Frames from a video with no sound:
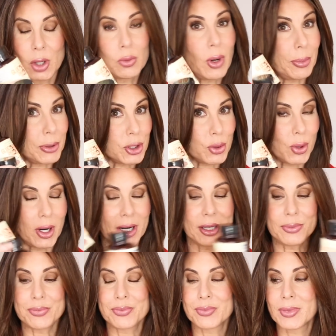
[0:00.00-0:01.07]

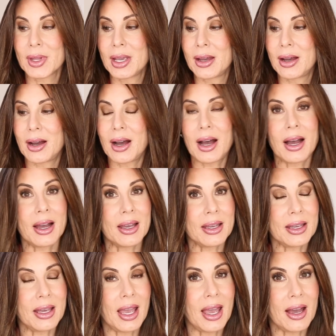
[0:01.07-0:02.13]
repertoire,
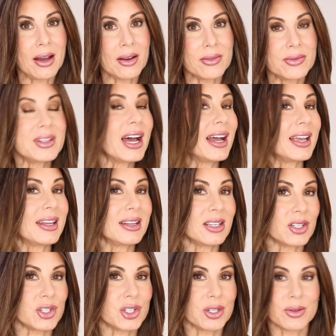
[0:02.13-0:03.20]
I have not had
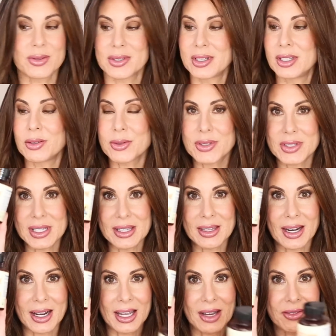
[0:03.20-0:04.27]
issues. You'll see
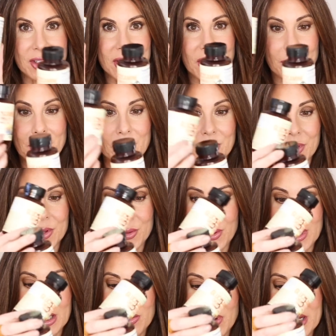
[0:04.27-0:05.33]
that I have the number
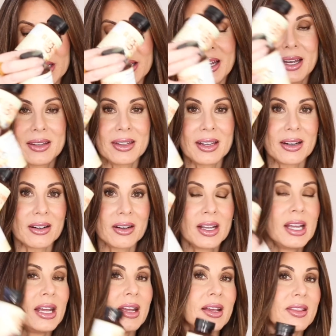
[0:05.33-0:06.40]
3 written on there.
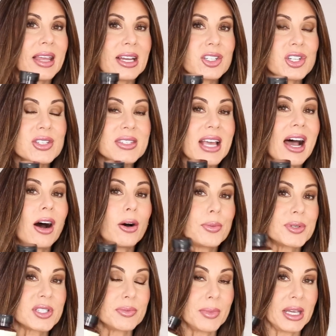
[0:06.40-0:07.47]
That just
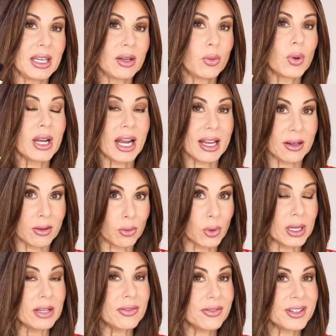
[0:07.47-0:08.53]
helps me when I
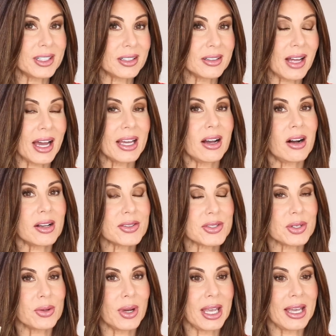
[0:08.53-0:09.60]
refill. I
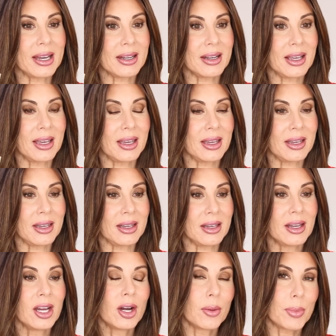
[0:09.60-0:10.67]
also had
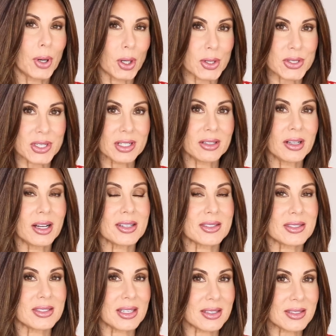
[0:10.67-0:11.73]
a personal
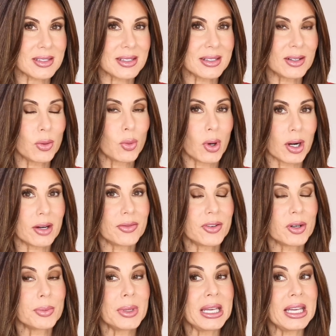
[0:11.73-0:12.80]
assistant work
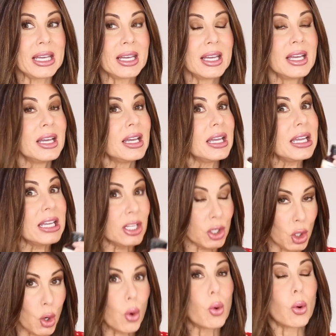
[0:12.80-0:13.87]
for me in
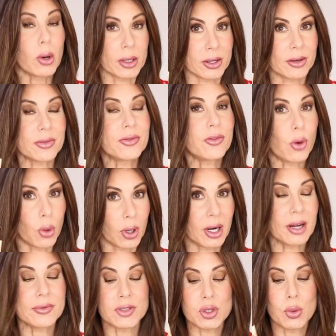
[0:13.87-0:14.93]

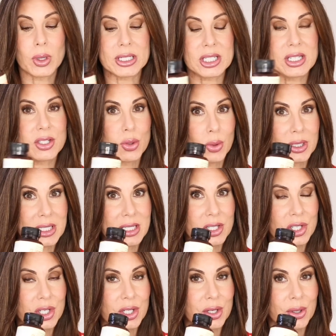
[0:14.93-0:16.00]
Q4 of
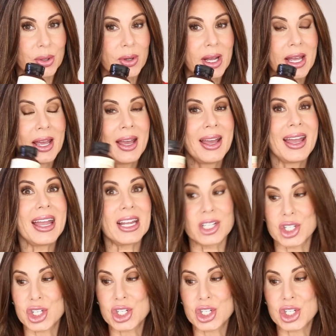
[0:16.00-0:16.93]
2022, and